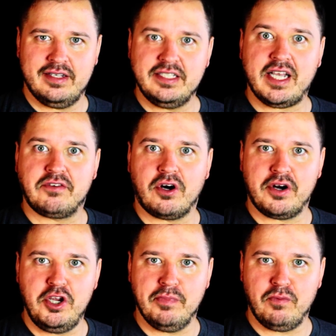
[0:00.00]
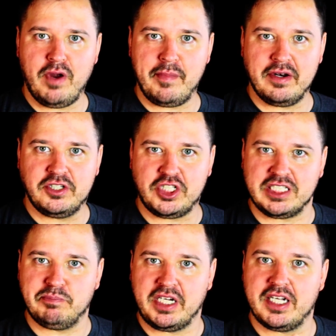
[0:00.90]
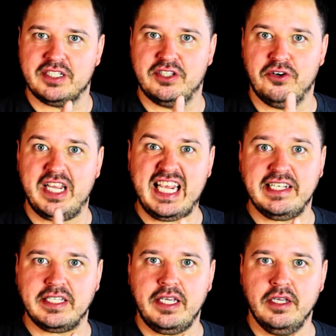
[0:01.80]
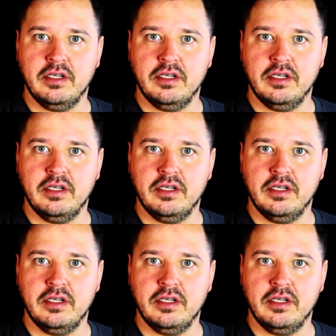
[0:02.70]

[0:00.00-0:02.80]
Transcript: He's after our human women just because they're easy.